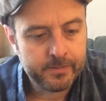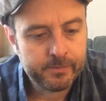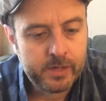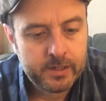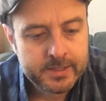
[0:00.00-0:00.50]

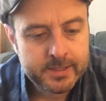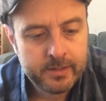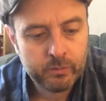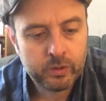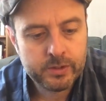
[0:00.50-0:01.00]

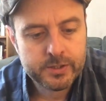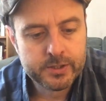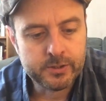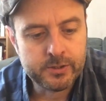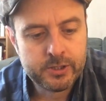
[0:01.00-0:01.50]
Martin
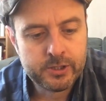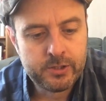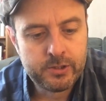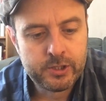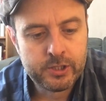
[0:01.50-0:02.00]
wants us to
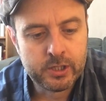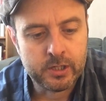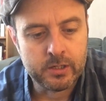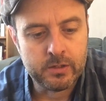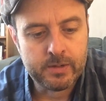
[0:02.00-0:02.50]

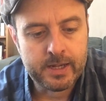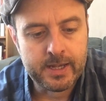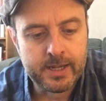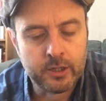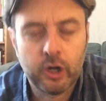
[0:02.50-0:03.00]
show
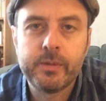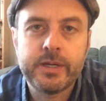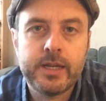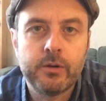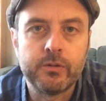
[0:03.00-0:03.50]
a
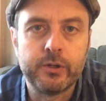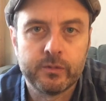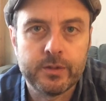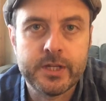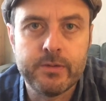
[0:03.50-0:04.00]
comedy or a
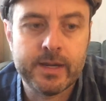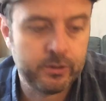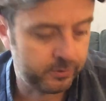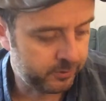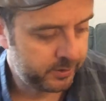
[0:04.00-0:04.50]
novelty
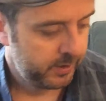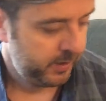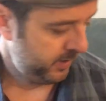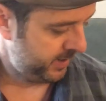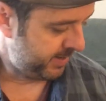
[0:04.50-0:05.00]
record.
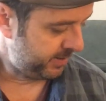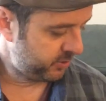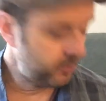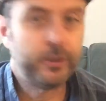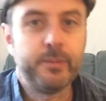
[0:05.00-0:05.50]
Now, I
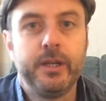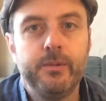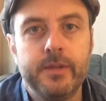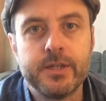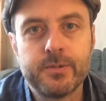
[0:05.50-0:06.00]
struggled a bit
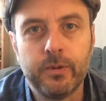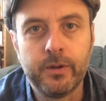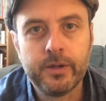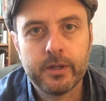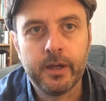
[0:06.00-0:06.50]
with this one.